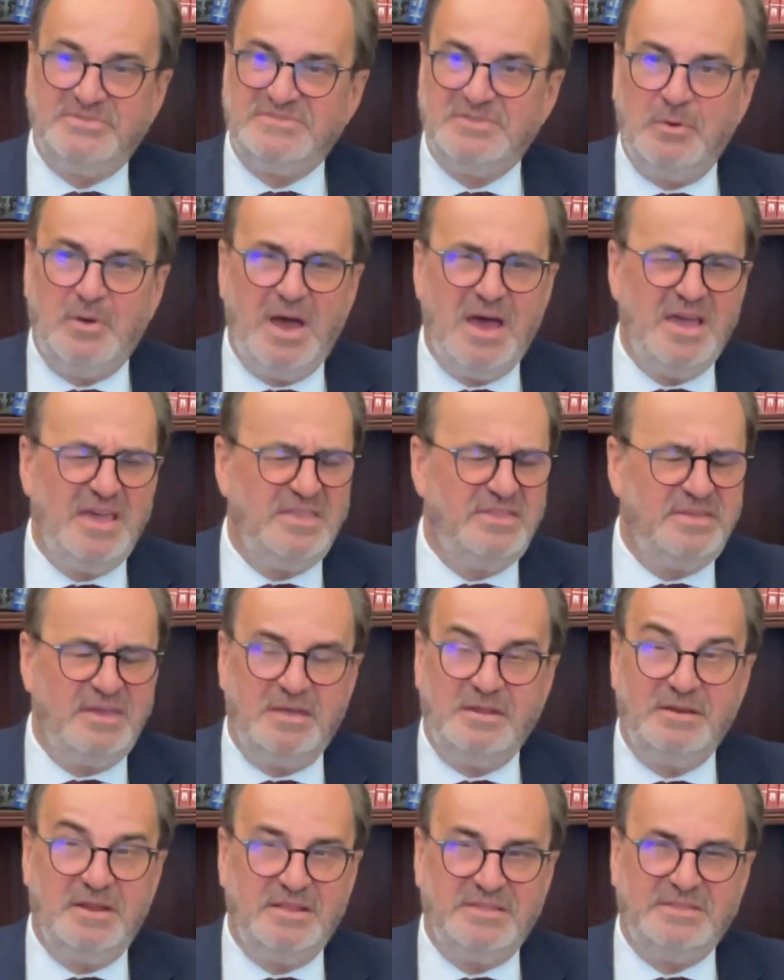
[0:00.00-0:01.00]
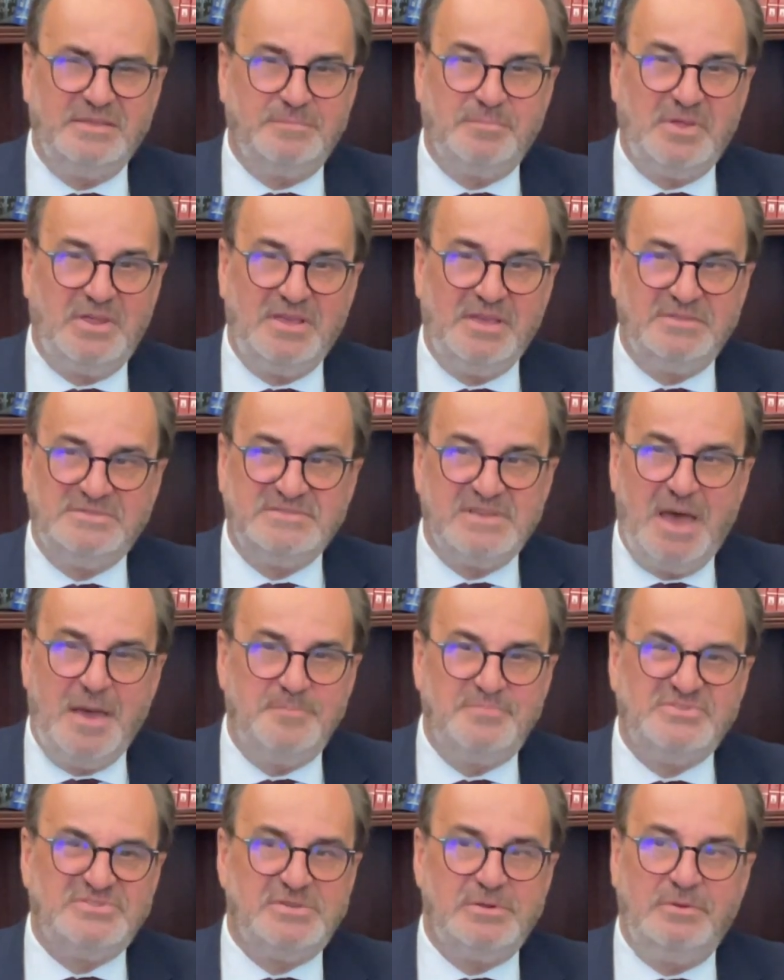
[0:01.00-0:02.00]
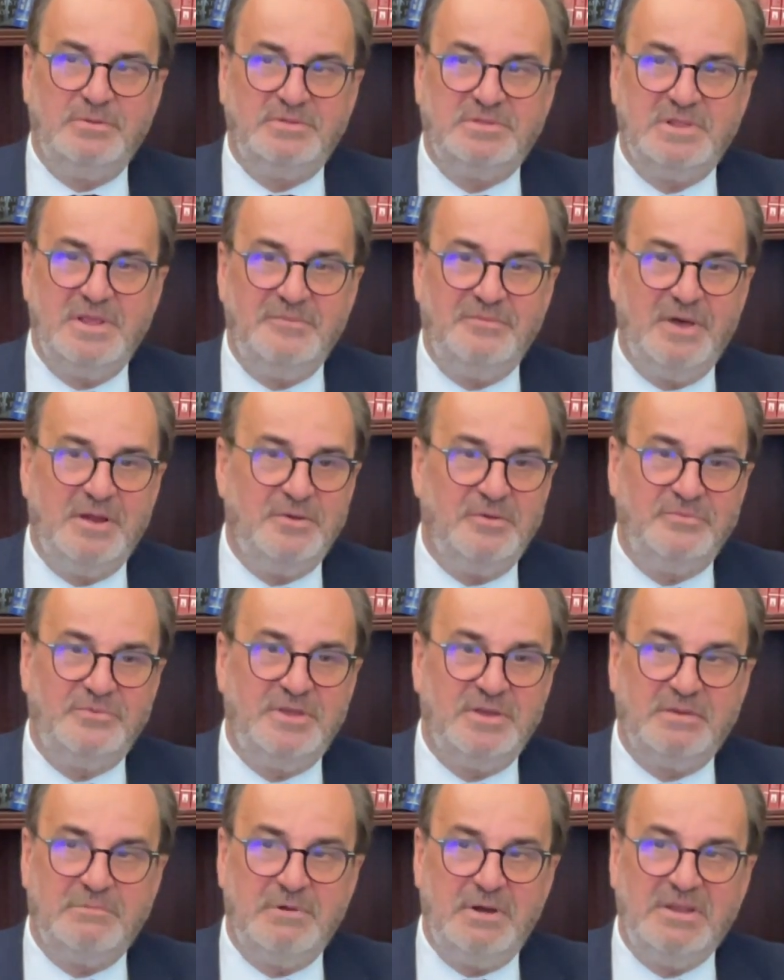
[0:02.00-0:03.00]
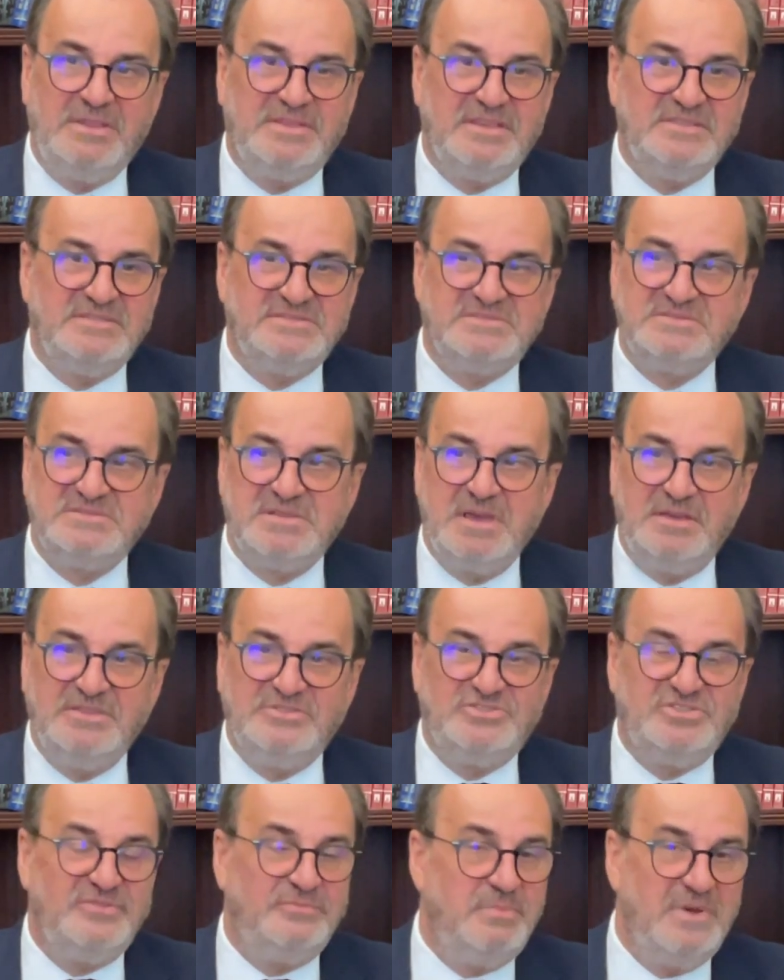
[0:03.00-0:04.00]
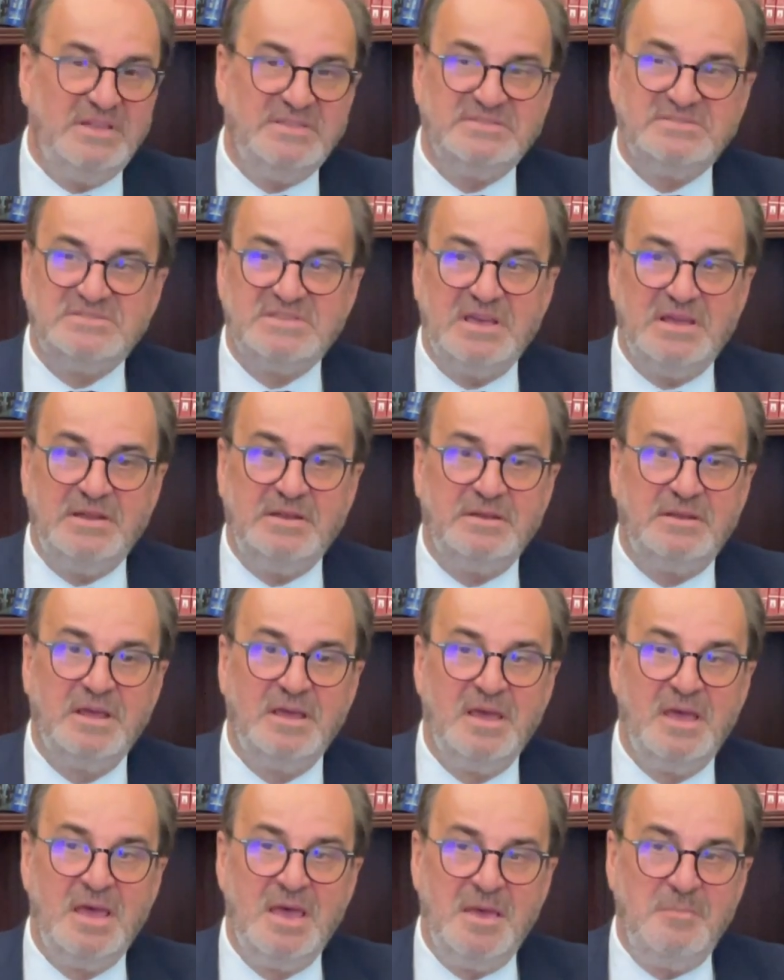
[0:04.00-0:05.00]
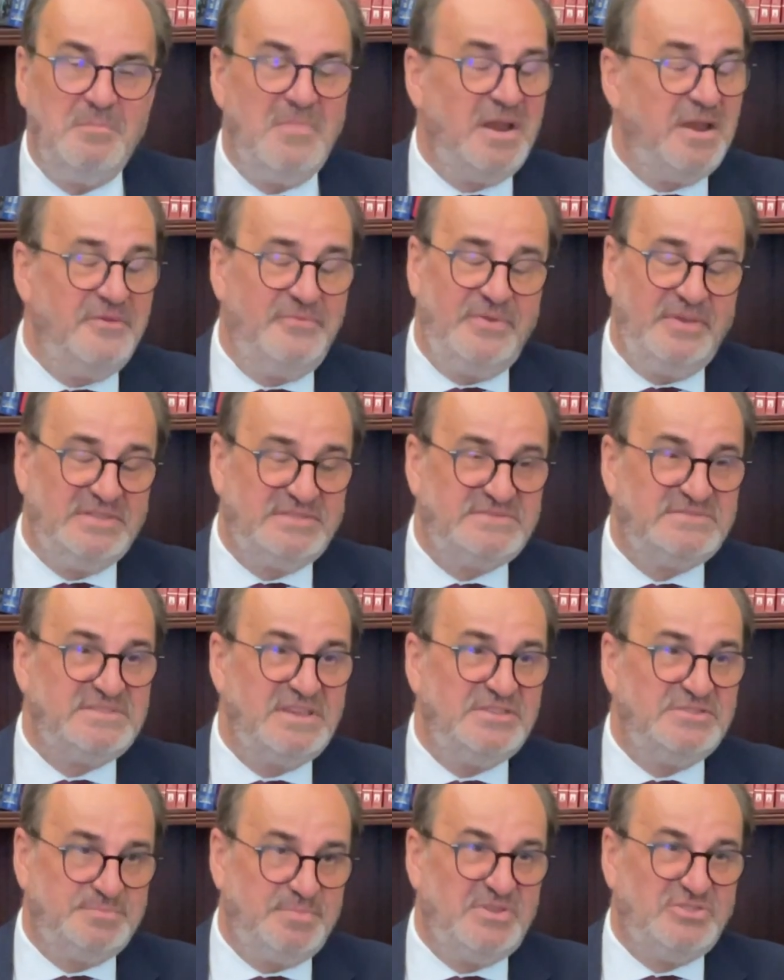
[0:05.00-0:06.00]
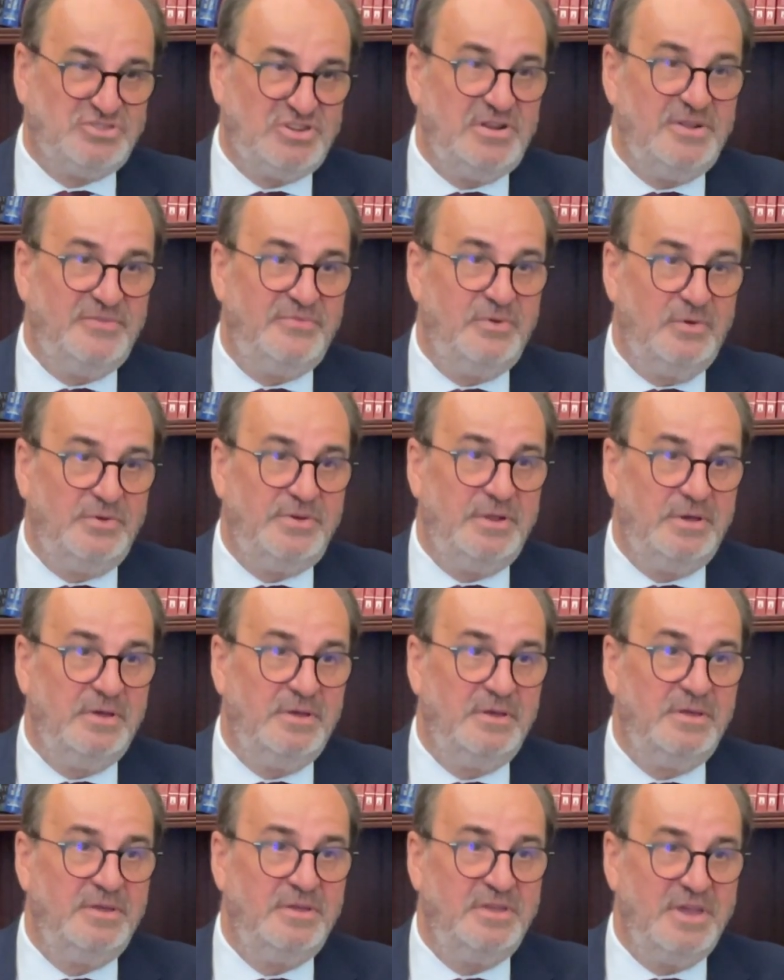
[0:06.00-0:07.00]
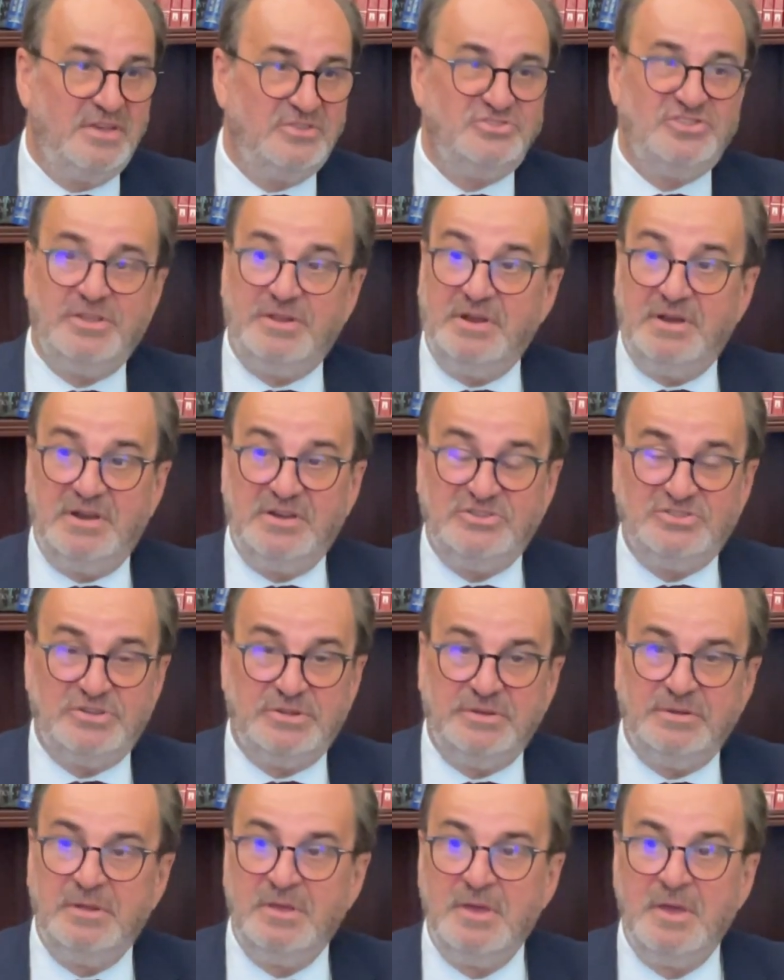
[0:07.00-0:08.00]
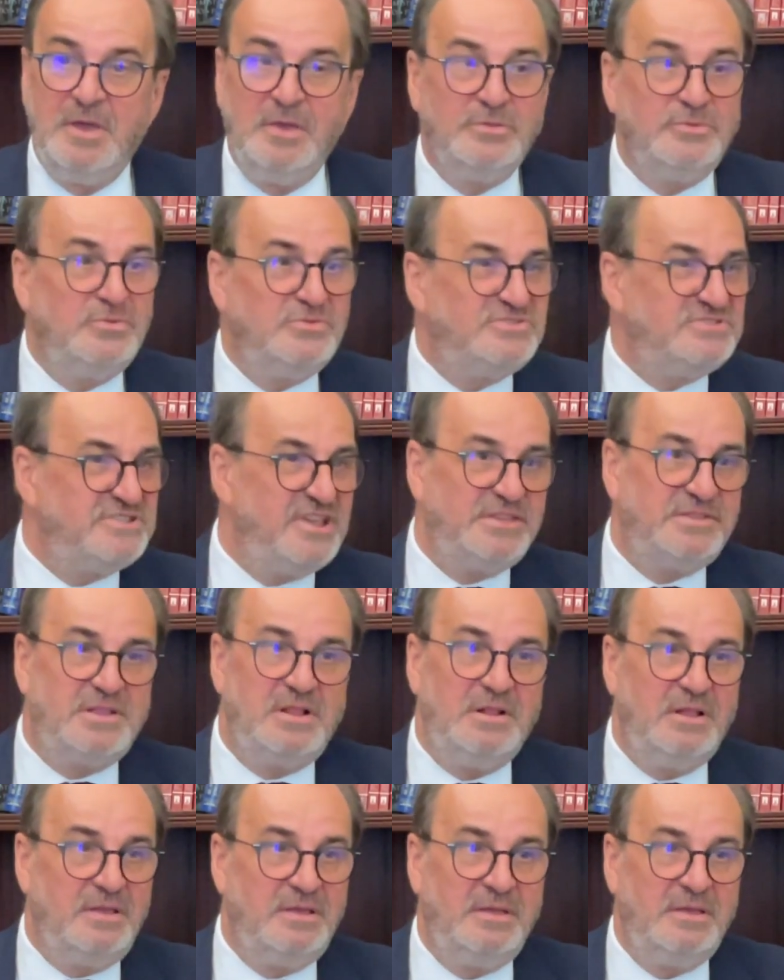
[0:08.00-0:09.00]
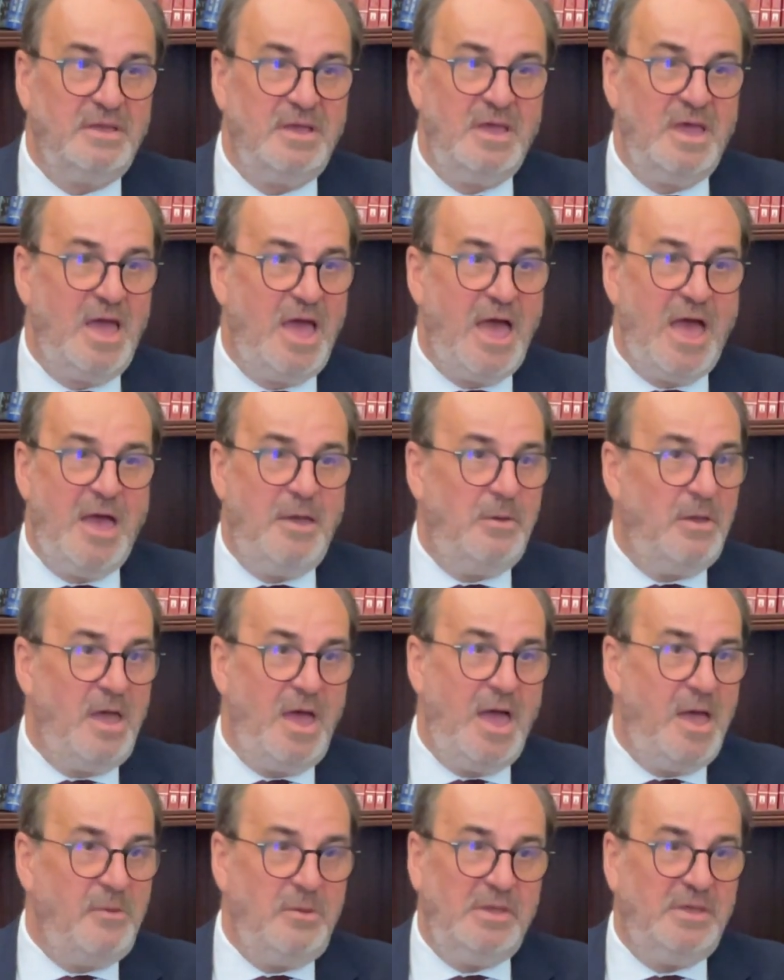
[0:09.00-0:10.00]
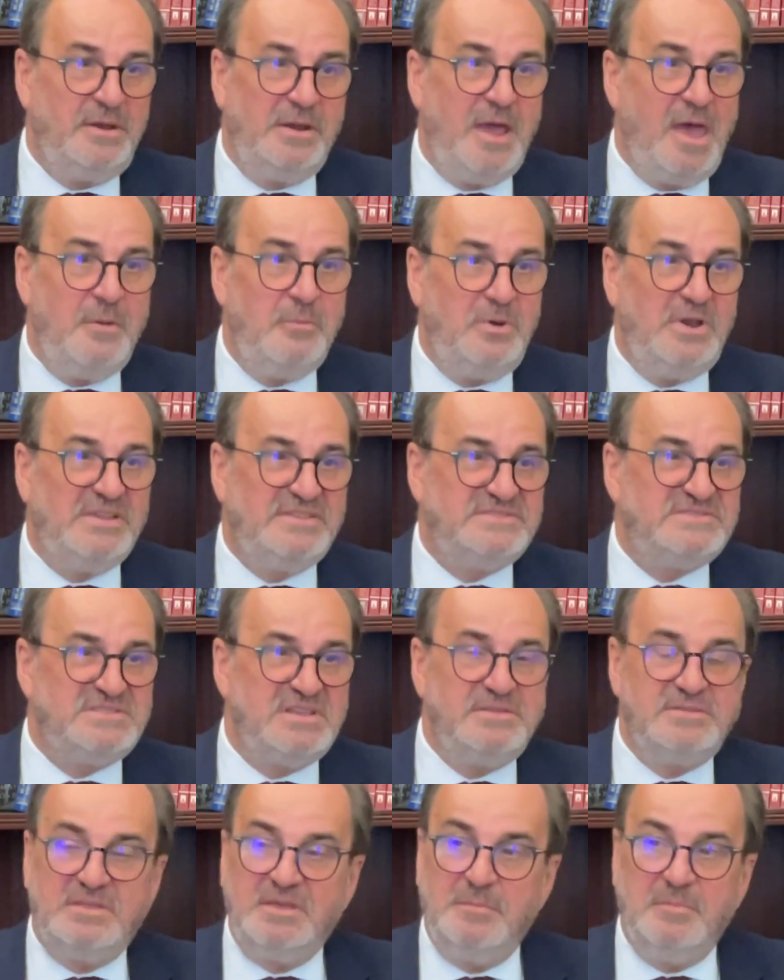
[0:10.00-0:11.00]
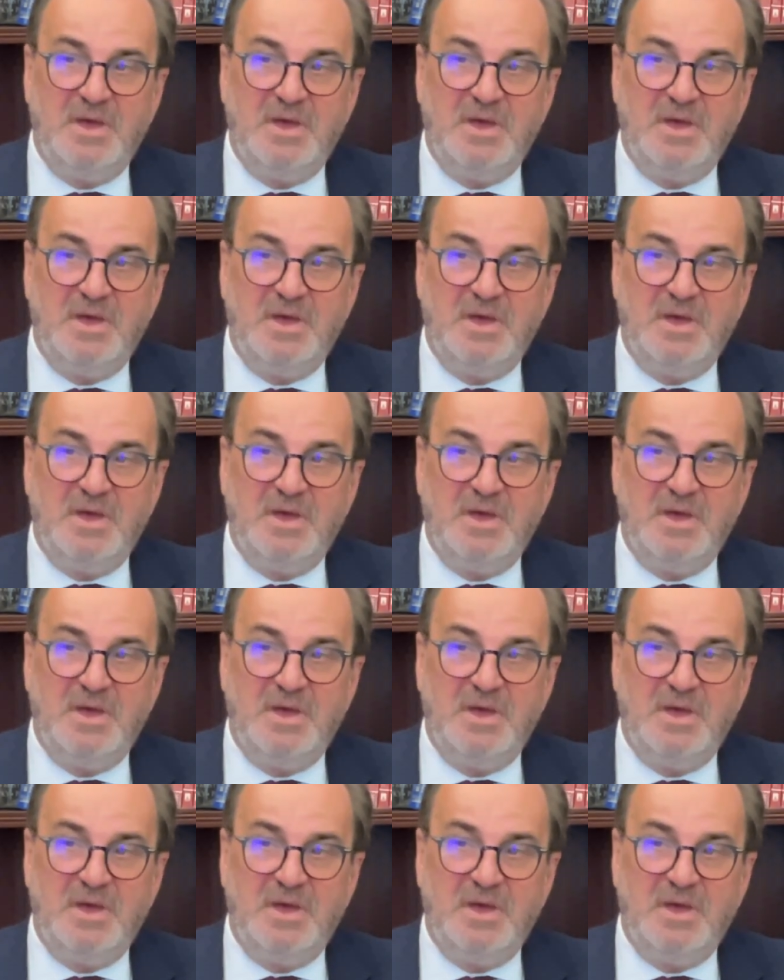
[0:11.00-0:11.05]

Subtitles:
So I think that it's absolutely one of the greatest achievements and benefits, especially for the young generation, to settle in every city.